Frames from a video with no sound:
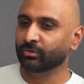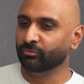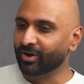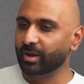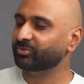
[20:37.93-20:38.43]

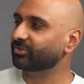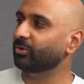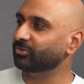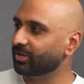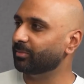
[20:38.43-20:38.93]
ripe
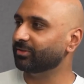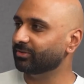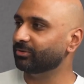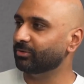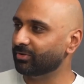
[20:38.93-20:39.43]
souls coming
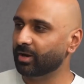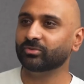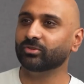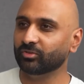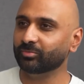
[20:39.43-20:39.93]
to you, or ripe
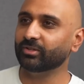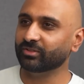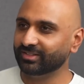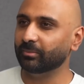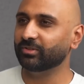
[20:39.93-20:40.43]
souls being
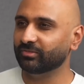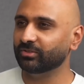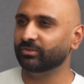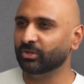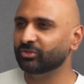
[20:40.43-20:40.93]
receptive
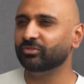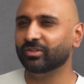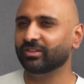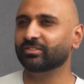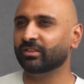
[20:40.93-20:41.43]
to you. Those three
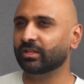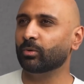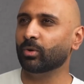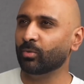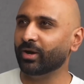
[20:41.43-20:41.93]
things I think
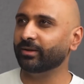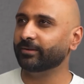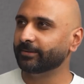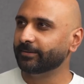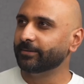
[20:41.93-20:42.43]
were quite
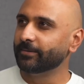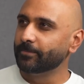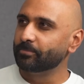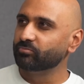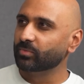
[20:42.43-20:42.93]

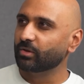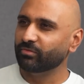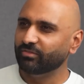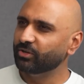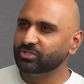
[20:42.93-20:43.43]

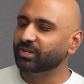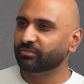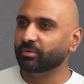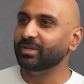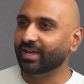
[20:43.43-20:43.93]
revolutionary
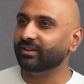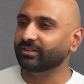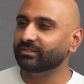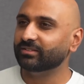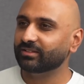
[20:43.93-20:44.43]
for me, at
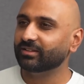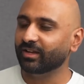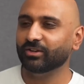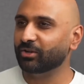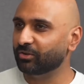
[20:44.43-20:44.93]
least. I
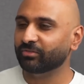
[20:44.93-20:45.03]
don't know